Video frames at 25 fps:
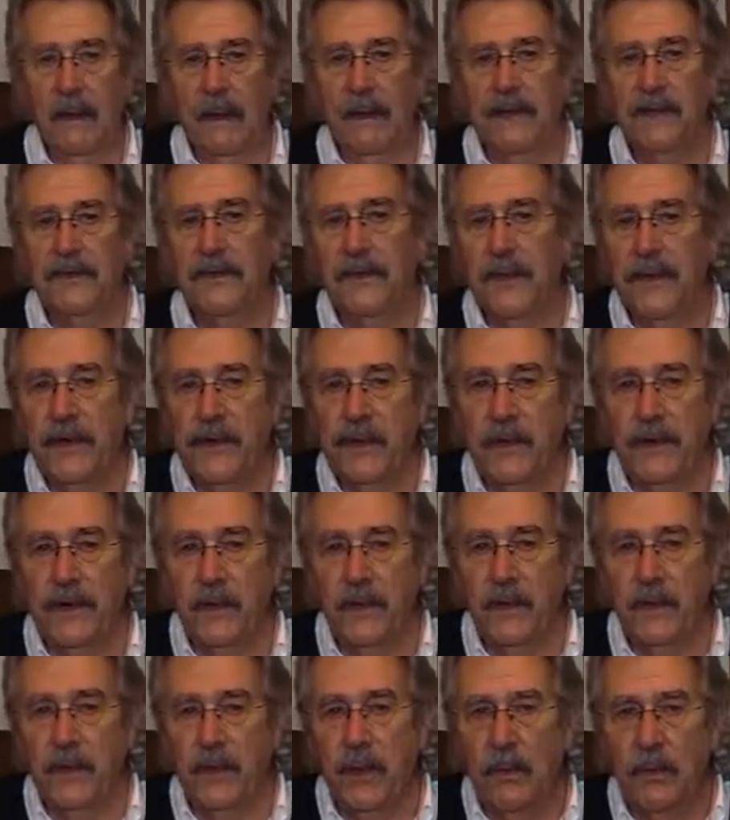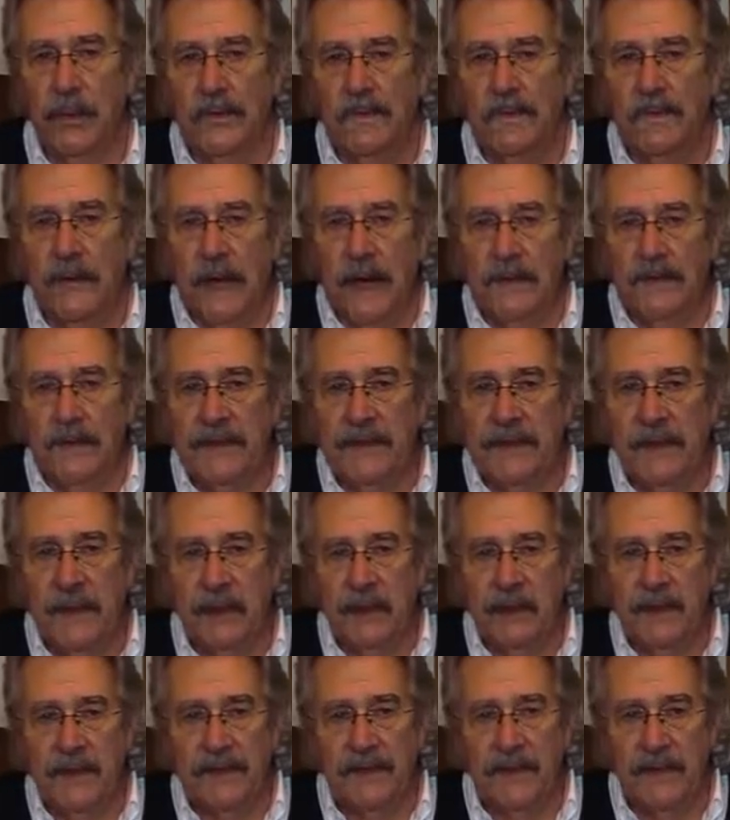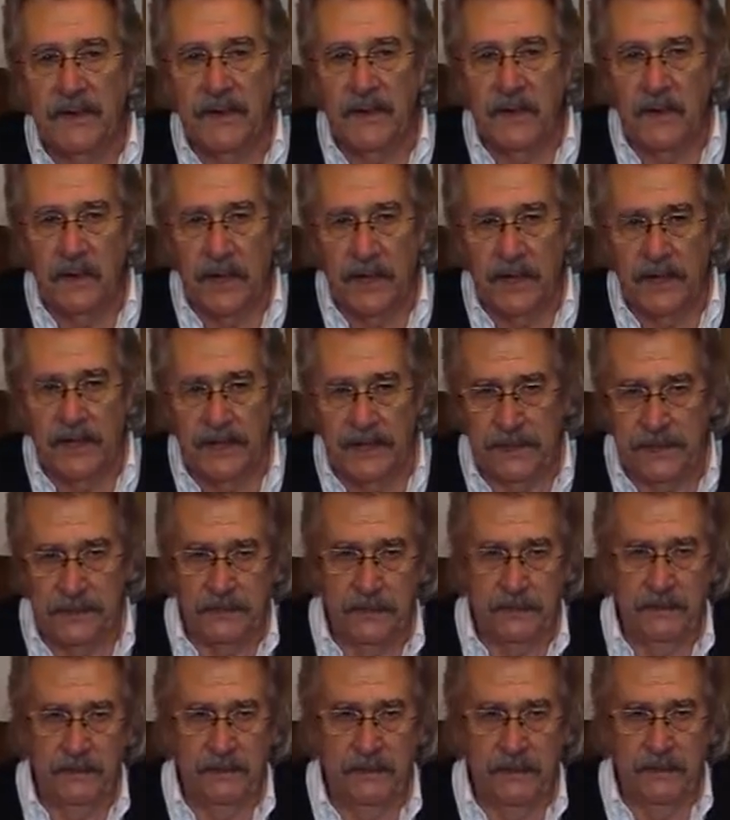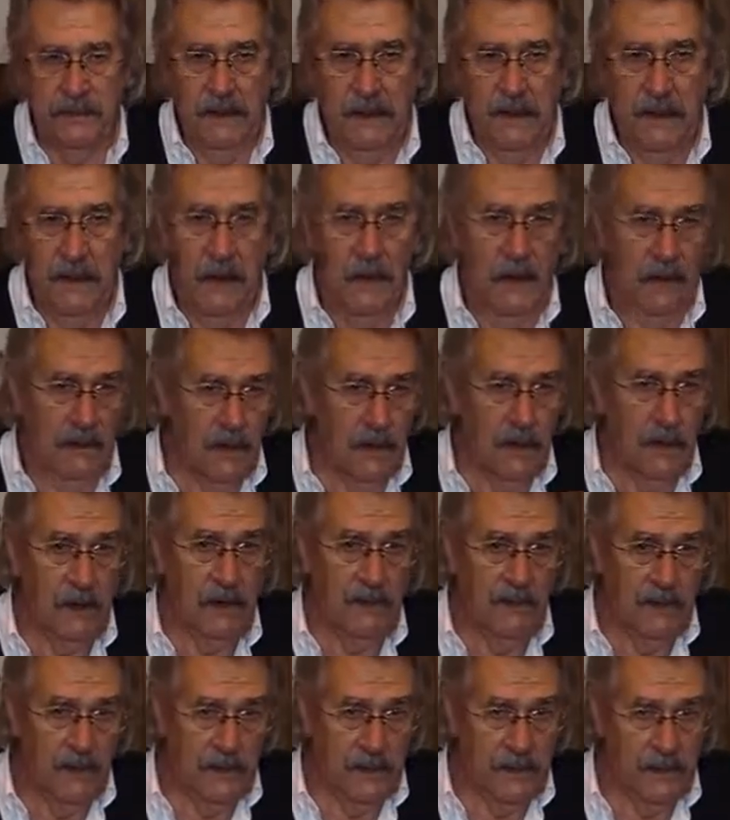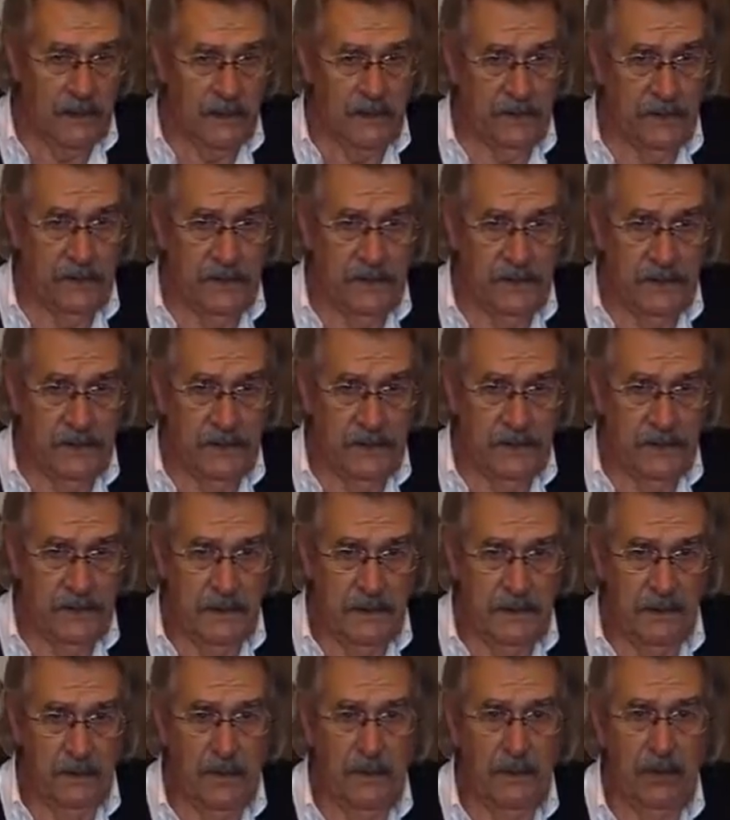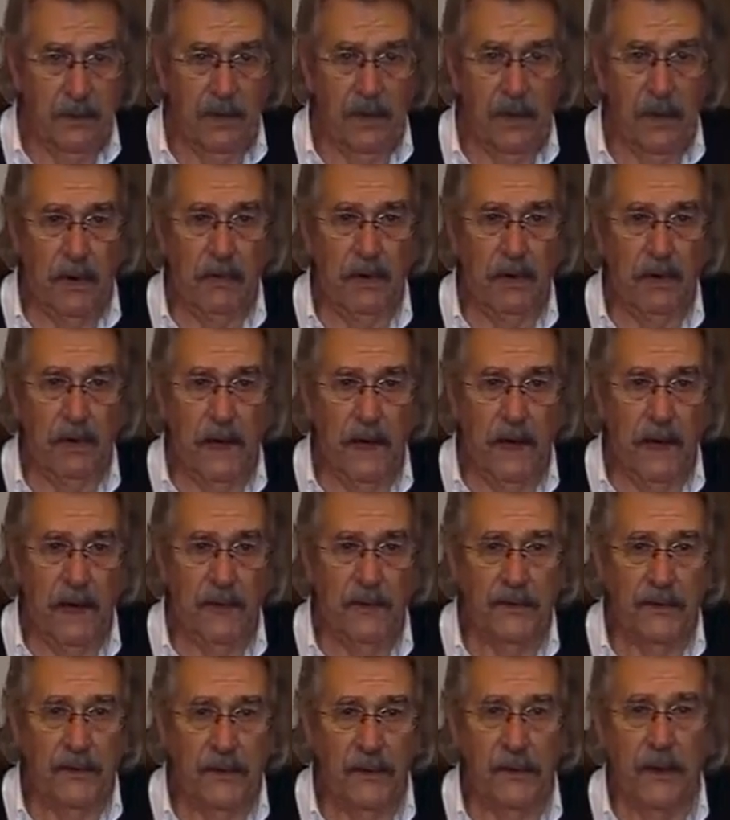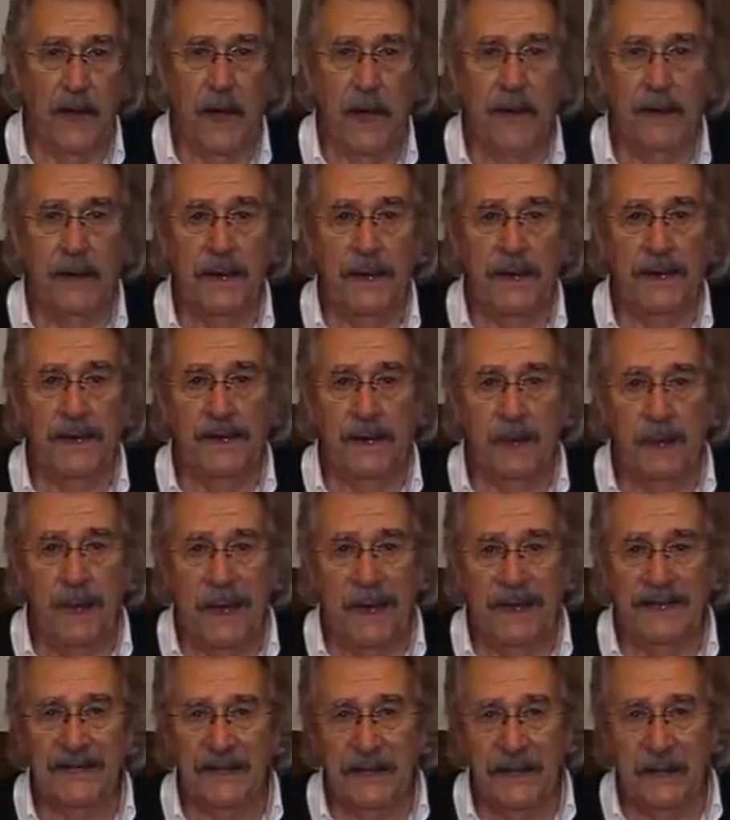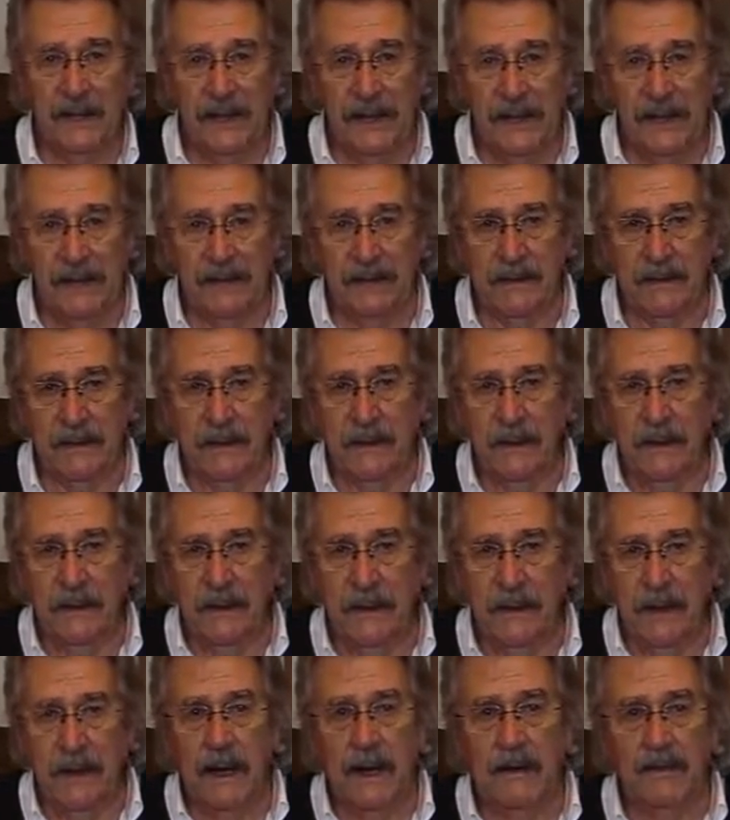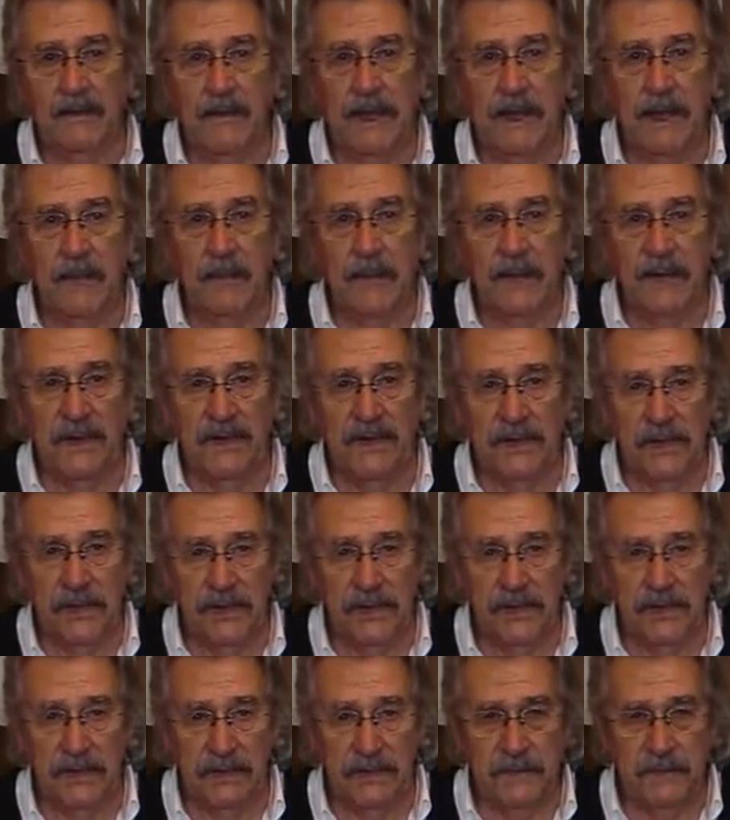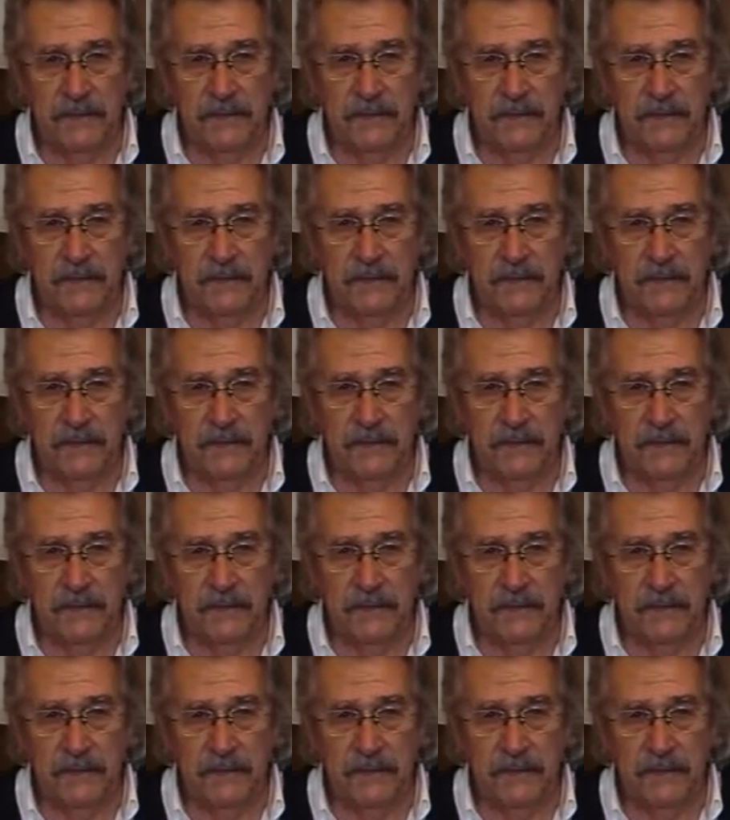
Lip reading: Each video will be 5 to 10 minutes in duration. Longer videos will be broken down to accommodate the maximum length of 10 minutes each.